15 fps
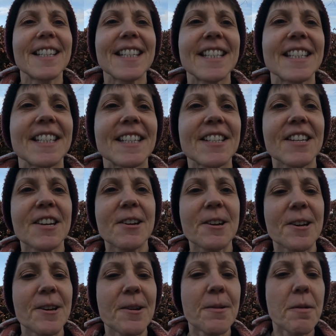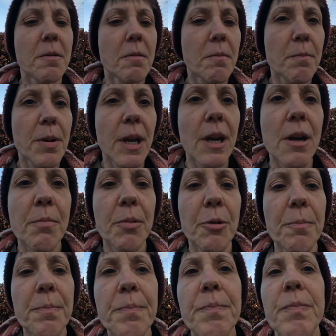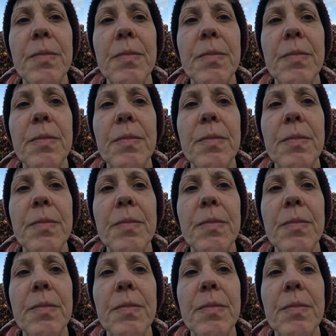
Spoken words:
didn't pick up on.